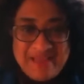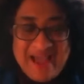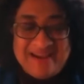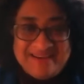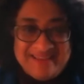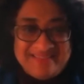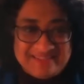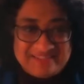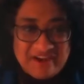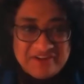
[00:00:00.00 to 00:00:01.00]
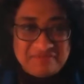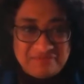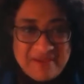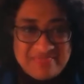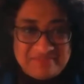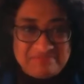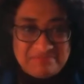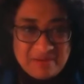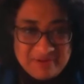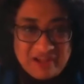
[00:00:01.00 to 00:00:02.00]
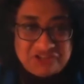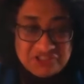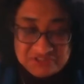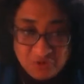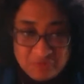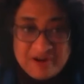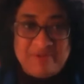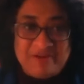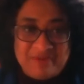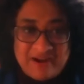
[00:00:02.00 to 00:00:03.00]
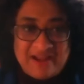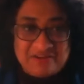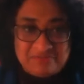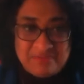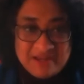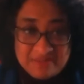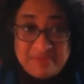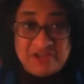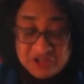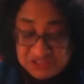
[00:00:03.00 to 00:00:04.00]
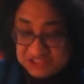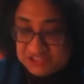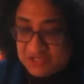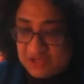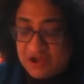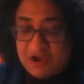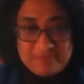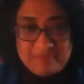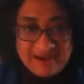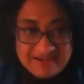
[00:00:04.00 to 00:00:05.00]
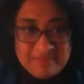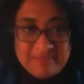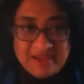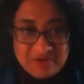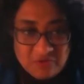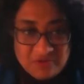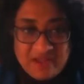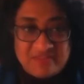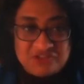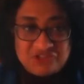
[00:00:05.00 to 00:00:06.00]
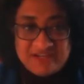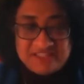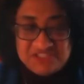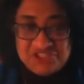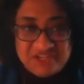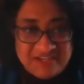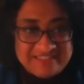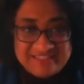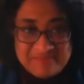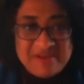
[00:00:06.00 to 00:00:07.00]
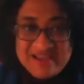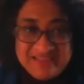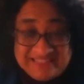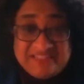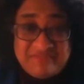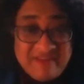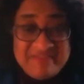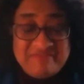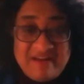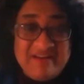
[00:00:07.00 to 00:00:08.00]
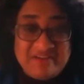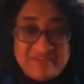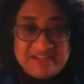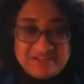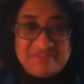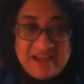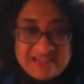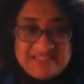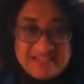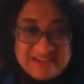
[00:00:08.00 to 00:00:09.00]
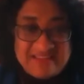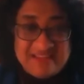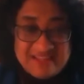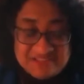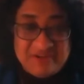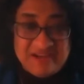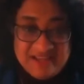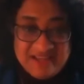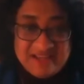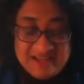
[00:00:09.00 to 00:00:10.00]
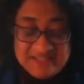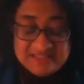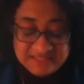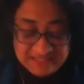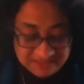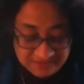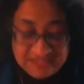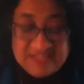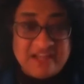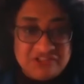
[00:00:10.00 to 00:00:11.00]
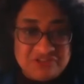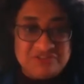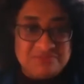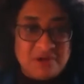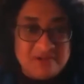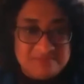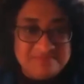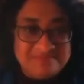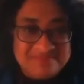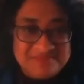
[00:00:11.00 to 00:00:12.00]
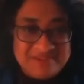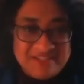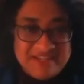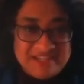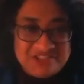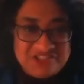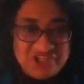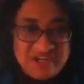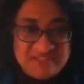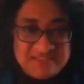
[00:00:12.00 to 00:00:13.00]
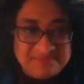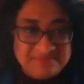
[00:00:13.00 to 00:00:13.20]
And in this kind of, when this publication has already been running out of money because of the pandemic and all the other trends in journalism, this is a very, very effective tactic. And I think it's a really dangerous one, really dangerous trend.